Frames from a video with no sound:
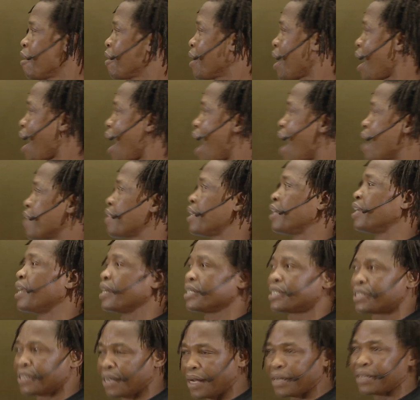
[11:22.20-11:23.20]
other
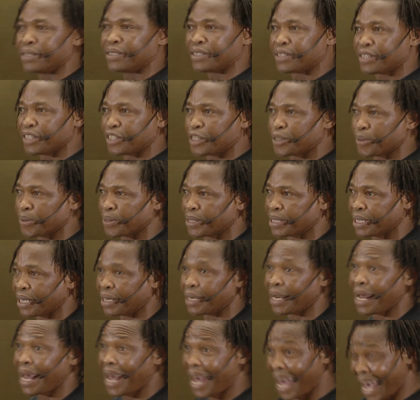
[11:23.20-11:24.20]
national institutions
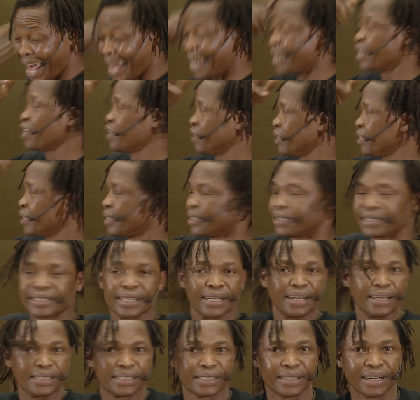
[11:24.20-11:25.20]
and
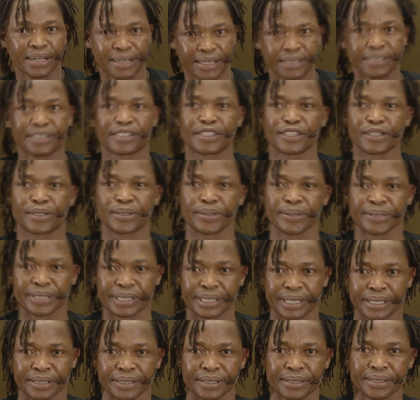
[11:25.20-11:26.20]
international
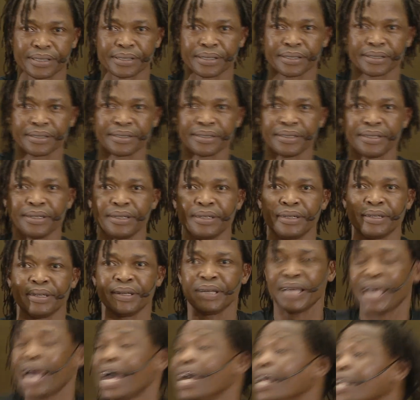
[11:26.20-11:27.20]
institutions.
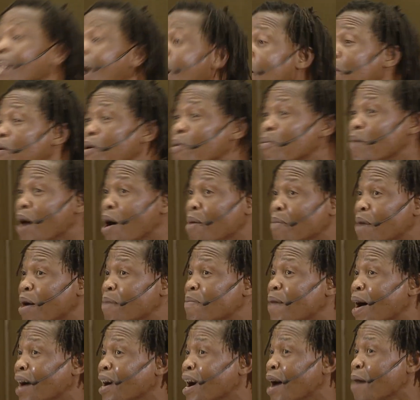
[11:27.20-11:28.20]
And our mama
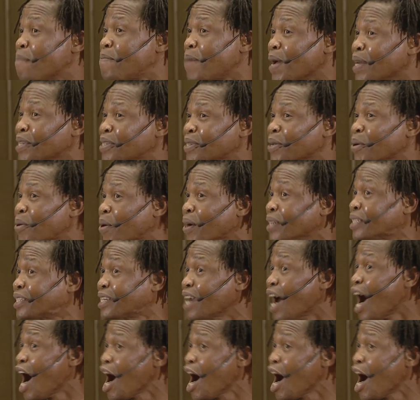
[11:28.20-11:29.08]
banga pezu kwenta,